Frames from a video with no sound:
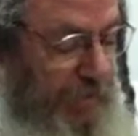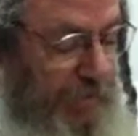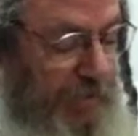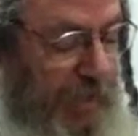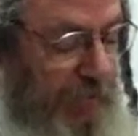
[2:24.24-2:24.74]

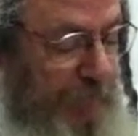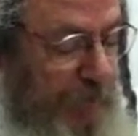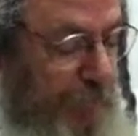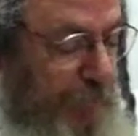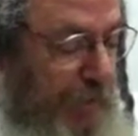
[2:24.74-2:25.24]
it comes
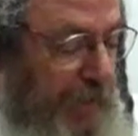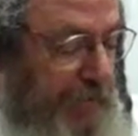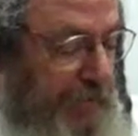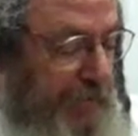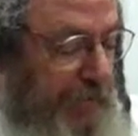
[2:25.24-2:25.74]
to a
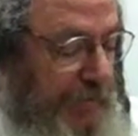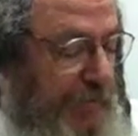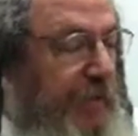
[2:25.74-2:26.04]
place